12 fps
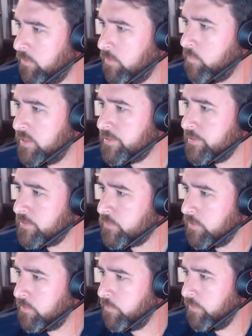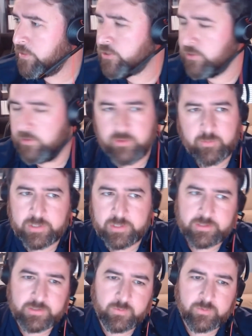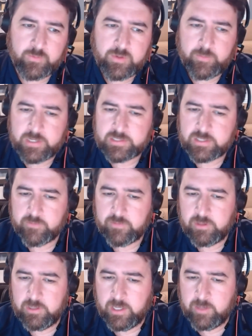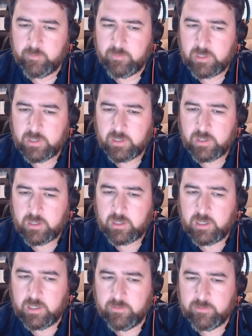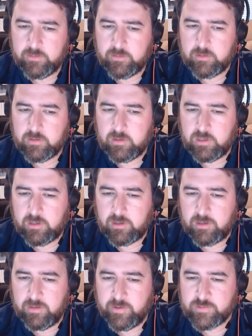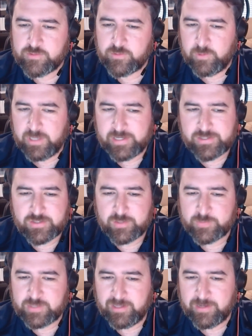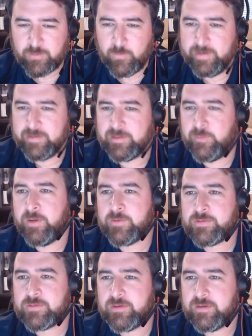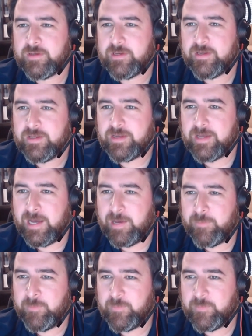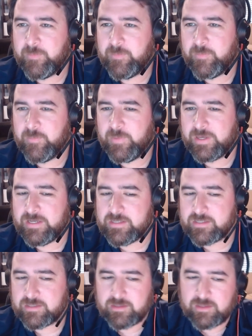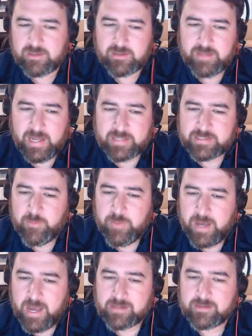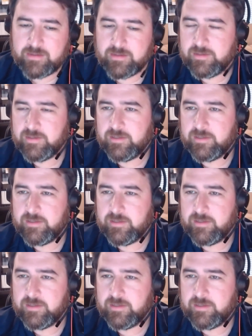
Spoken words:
want to do business with them or they shouldn't do business with me based off that name. And those are the relationships I like winning the most, um, because that's impact.